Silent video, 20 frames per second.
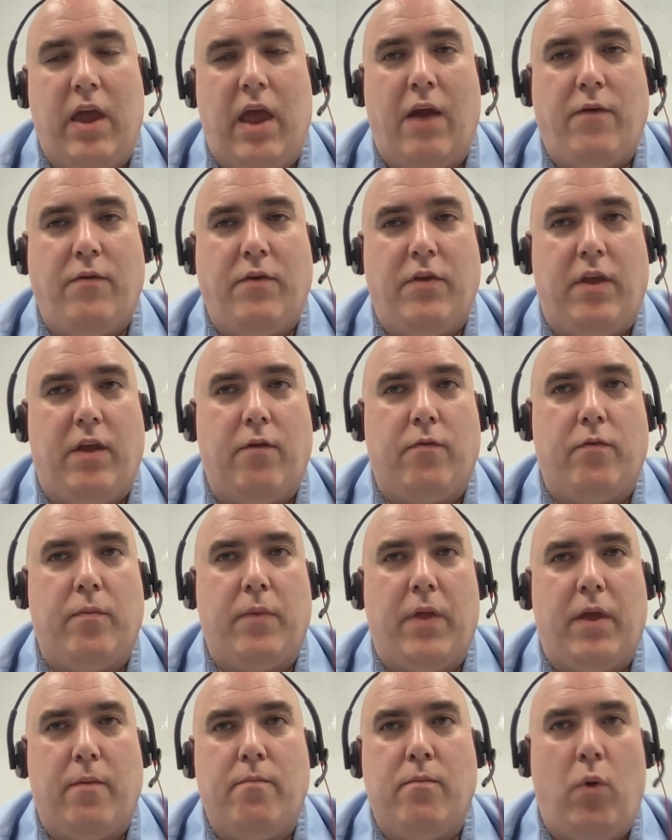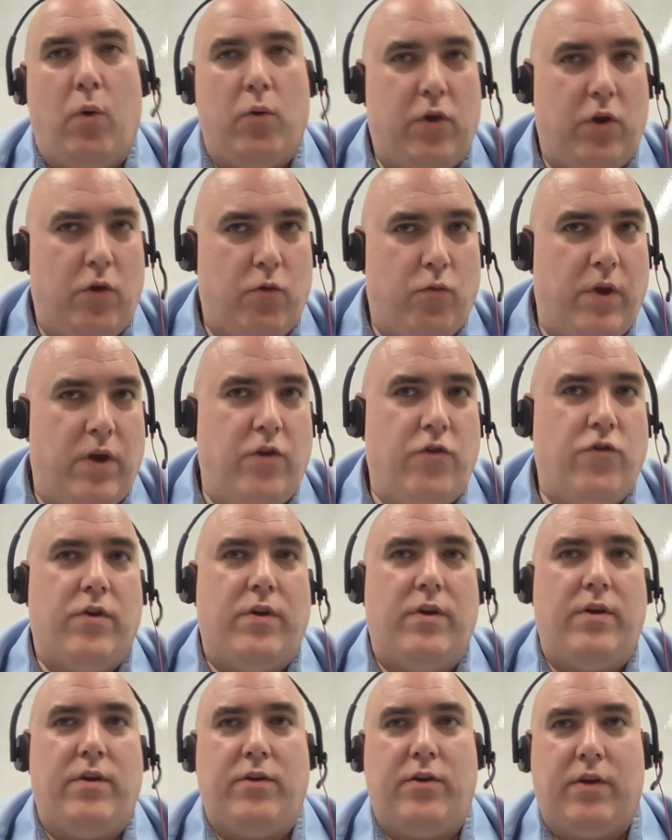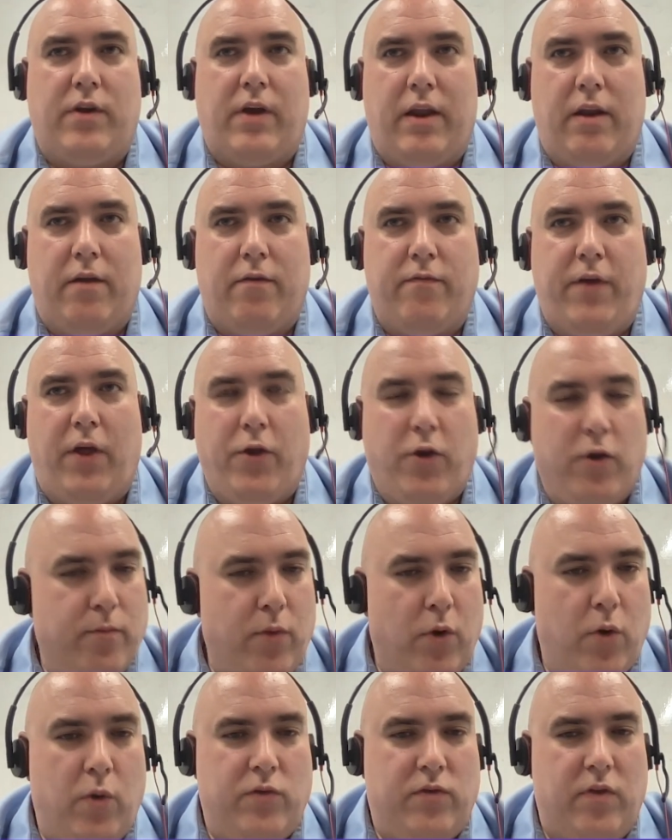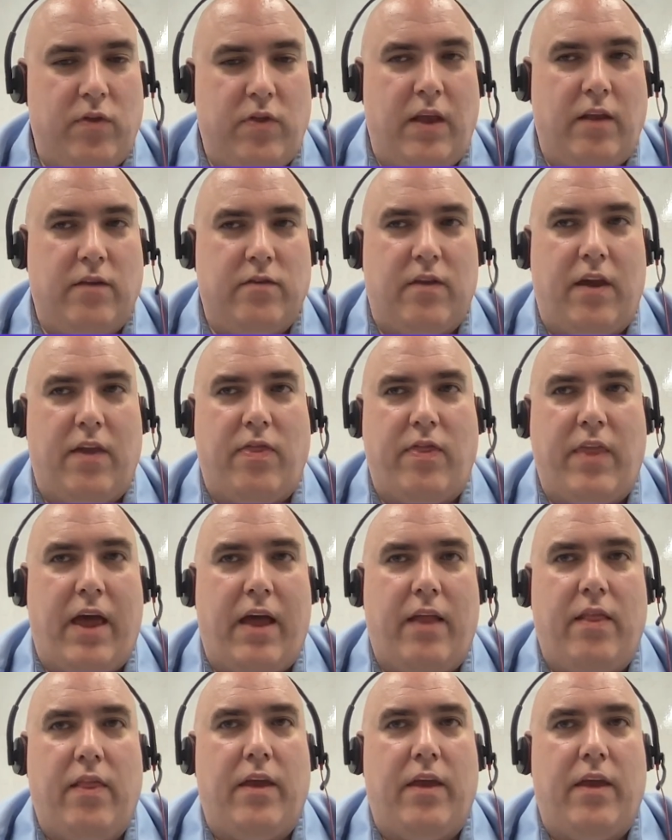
everything from like multi-region to kind of failure modes and things like that.